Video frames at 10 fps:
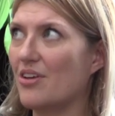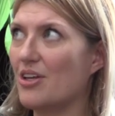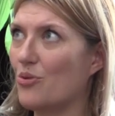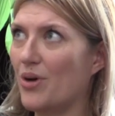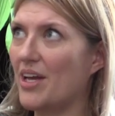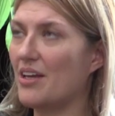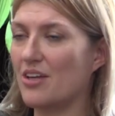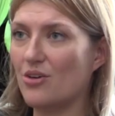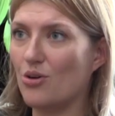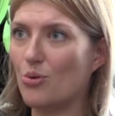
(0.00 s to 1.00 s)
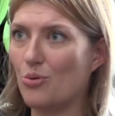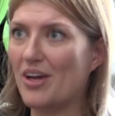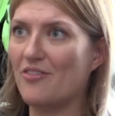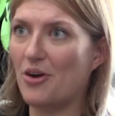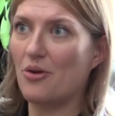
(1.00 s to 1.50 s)
in a way it can go
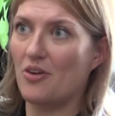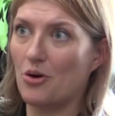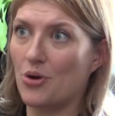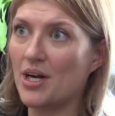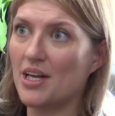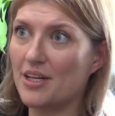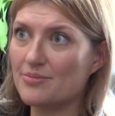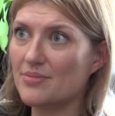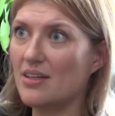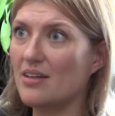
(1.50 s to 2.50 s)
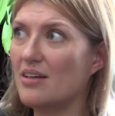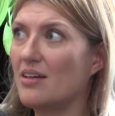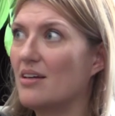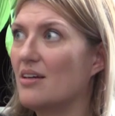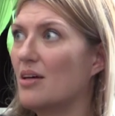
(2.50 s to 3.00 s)
away very, very quickly.
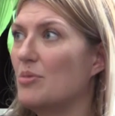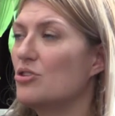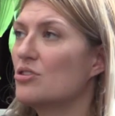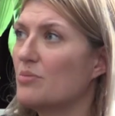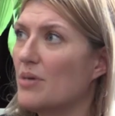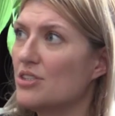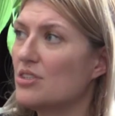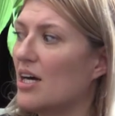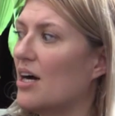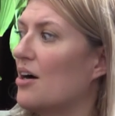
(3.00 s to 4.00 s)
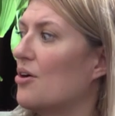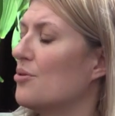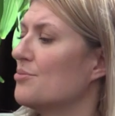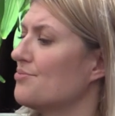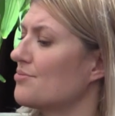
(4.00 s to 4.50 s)
I mean, just imagine
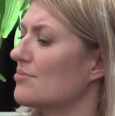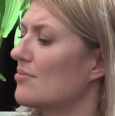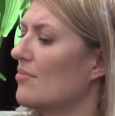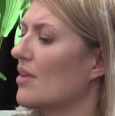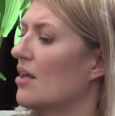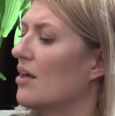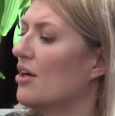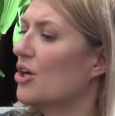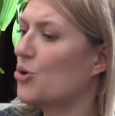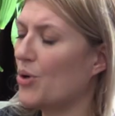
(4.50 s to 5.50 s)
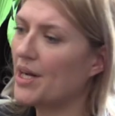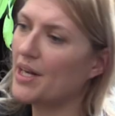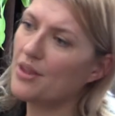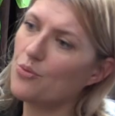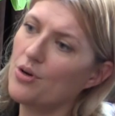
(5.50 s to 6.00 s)
how
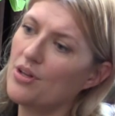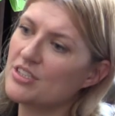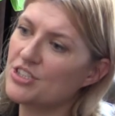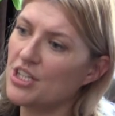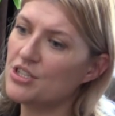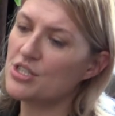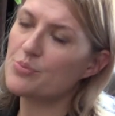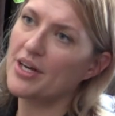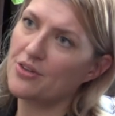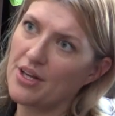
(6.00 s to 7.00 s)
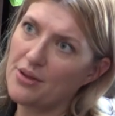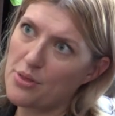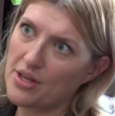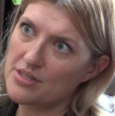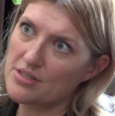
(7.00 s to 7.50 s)
quickly the world has changed its mind on other
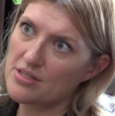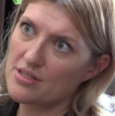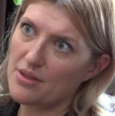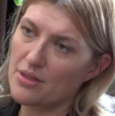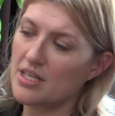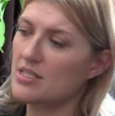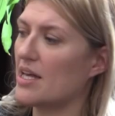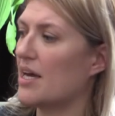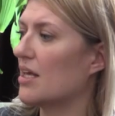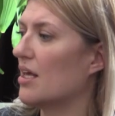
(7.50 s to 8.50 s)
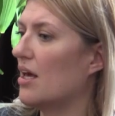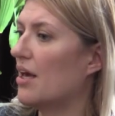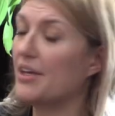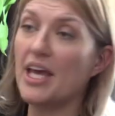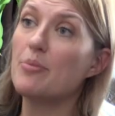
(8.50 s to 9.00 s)
things. Things like
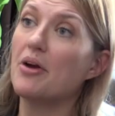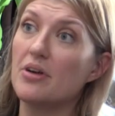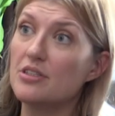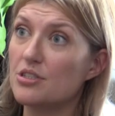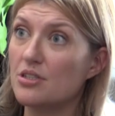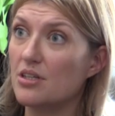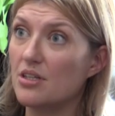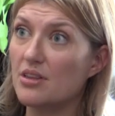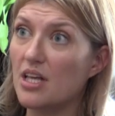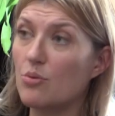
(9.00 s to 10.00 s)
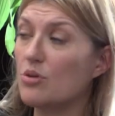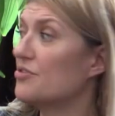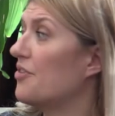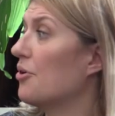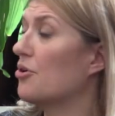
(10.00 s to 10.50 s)
gay marriage, that
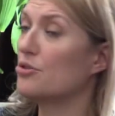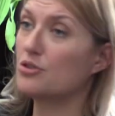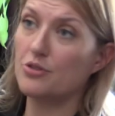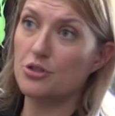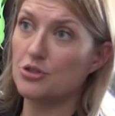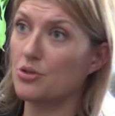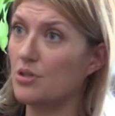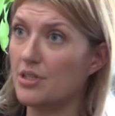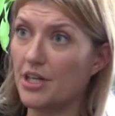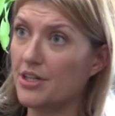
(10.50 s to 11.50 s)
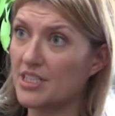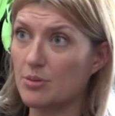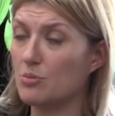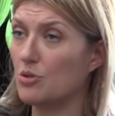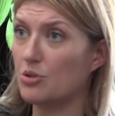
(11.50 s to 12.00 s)
was very controversial and
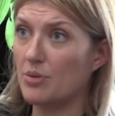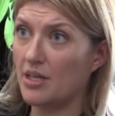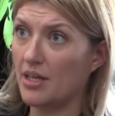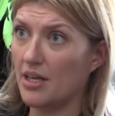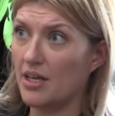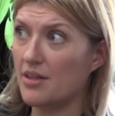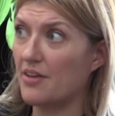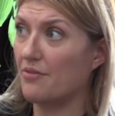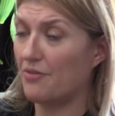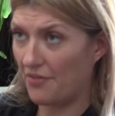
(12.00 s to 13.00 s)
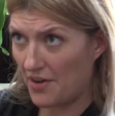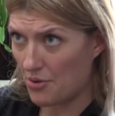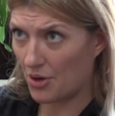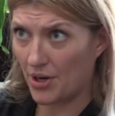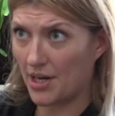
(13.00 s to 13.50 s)
unacceptable to many, and then
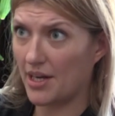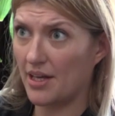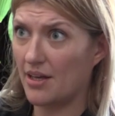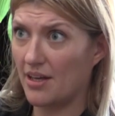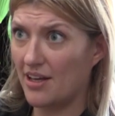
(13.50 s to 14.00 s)
very quickly